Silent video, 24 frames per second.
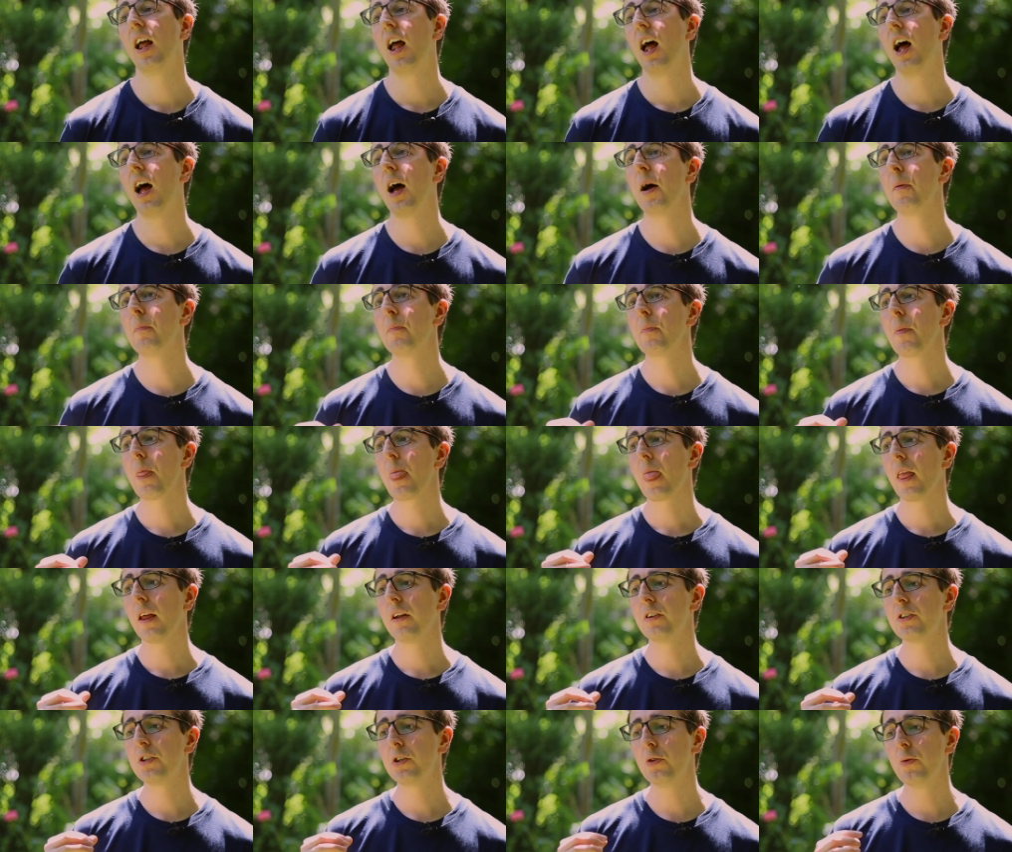Um,
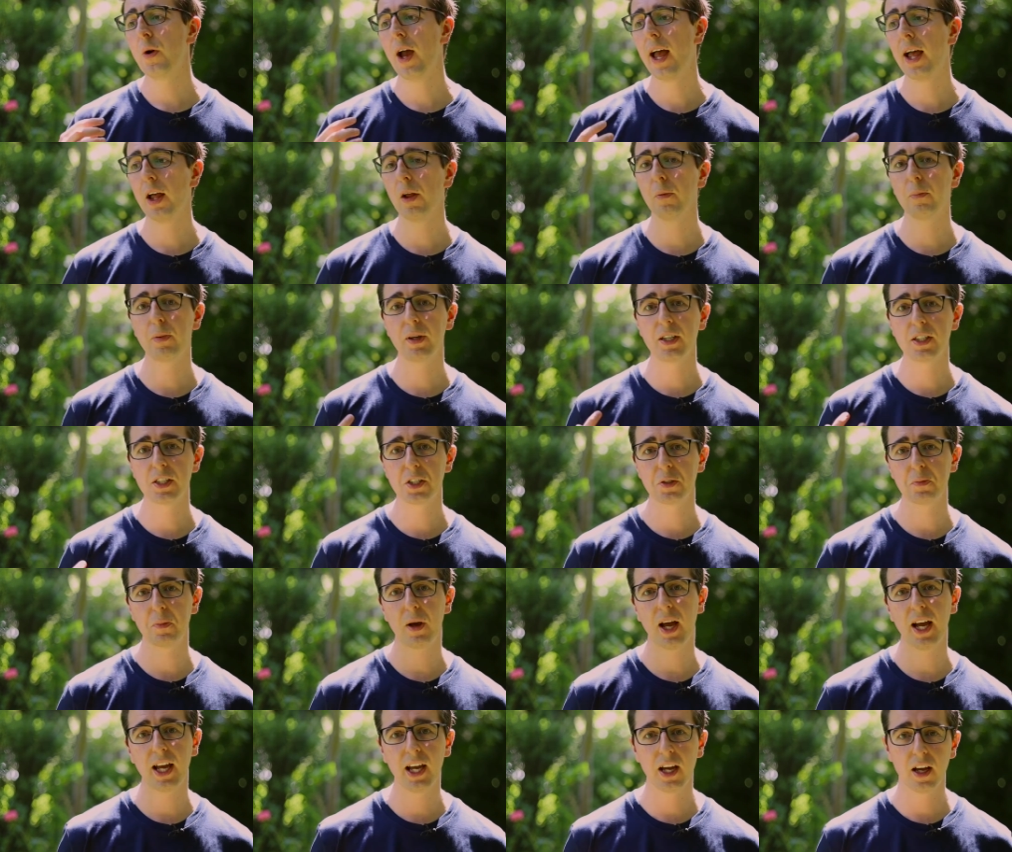to help
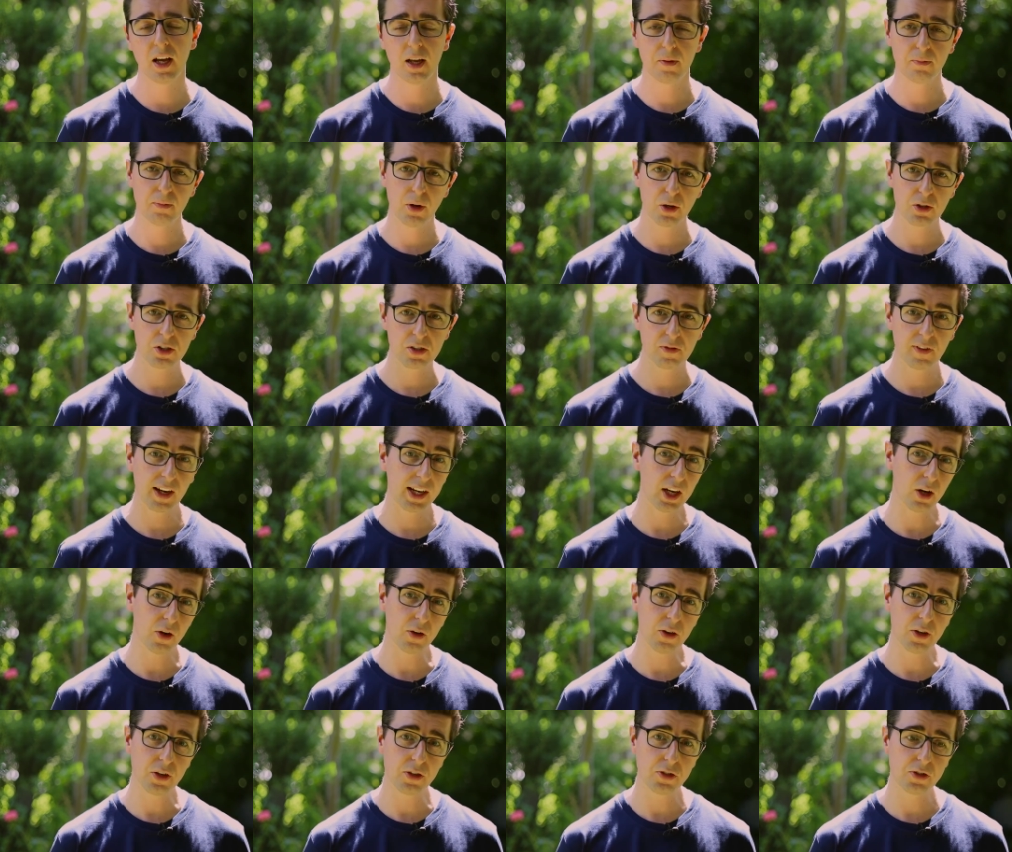inspire and motivate
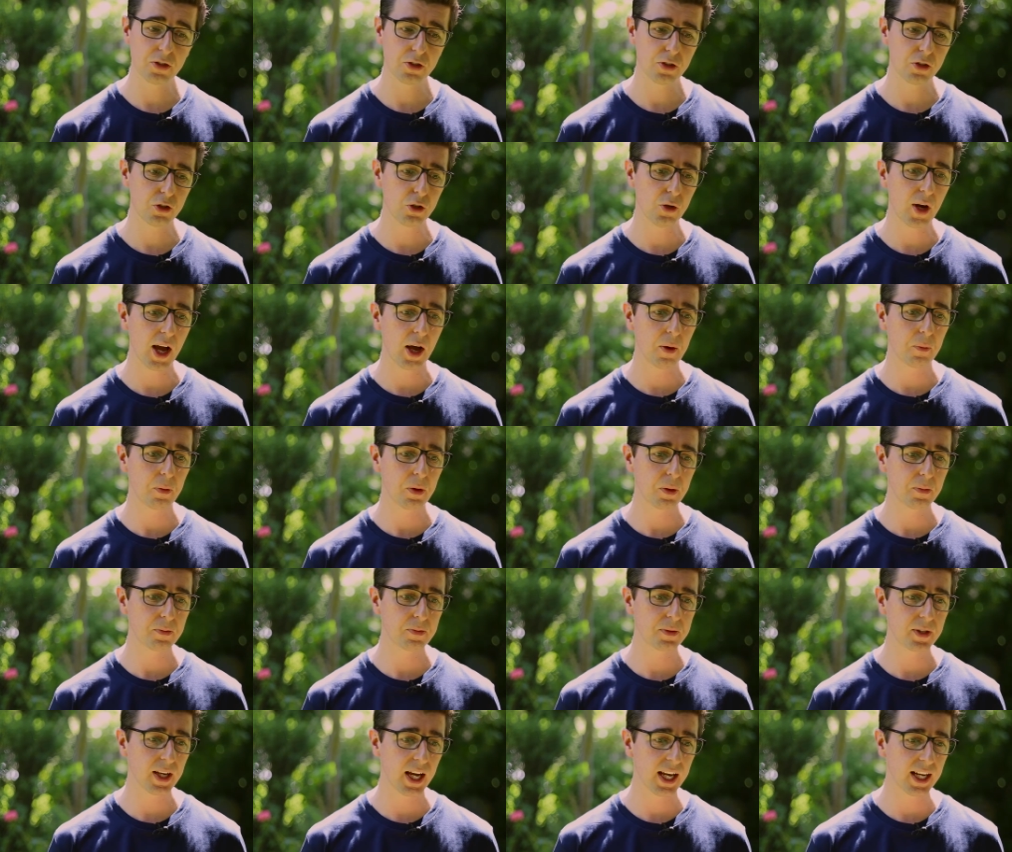others, to help
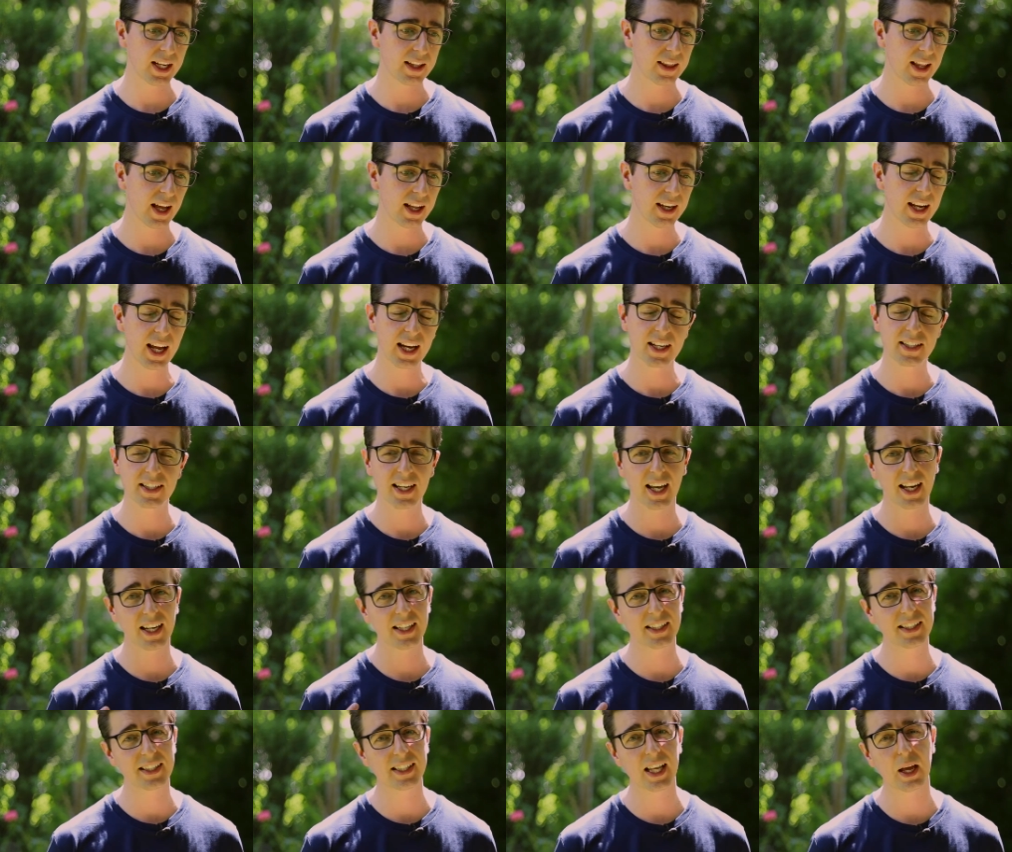them take that next kind
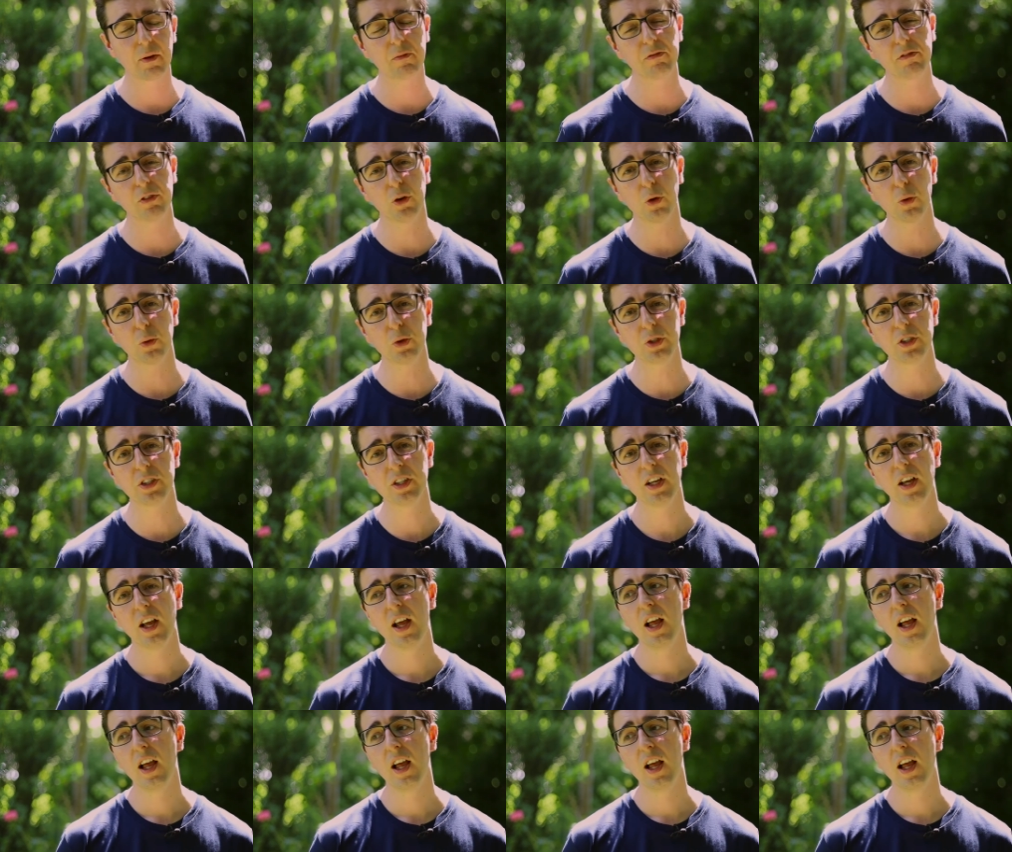of step forward.